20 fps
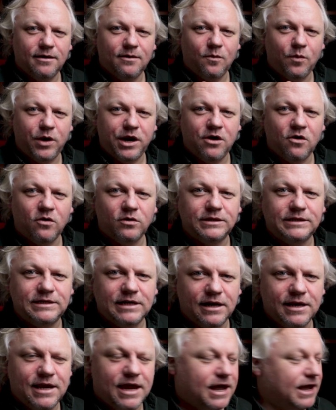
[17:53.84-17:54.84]
we're not
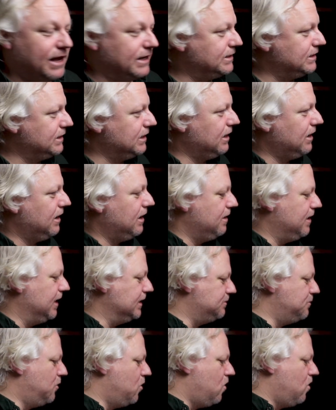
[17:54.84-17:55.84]
done yet.
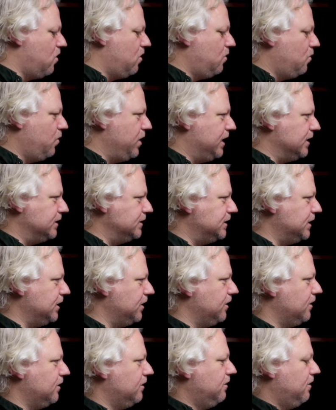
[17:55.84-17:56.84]
There's more we can
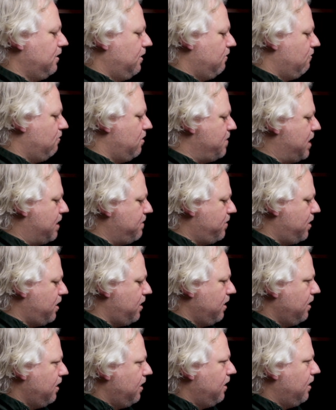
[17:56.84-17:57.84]
do.
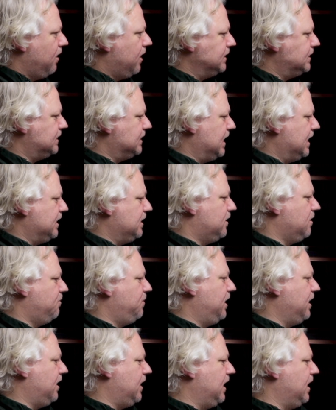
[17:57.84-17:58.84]
Remember, I said at the
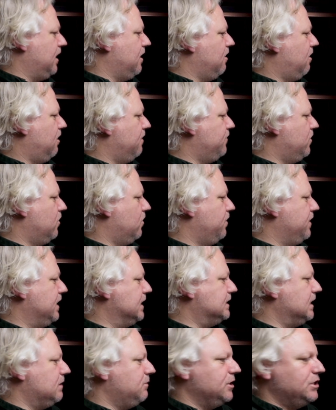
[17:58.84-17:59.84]
beginning, I've got
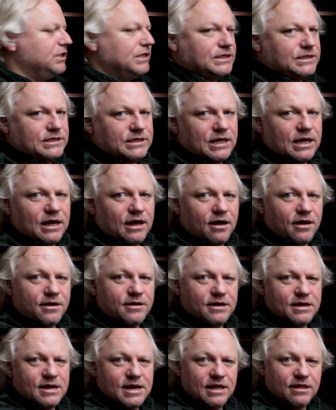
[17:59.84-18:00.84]
these images
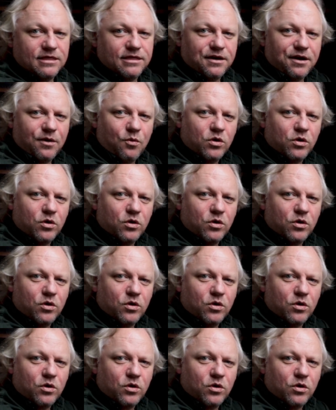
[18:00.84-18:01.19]
underneath that I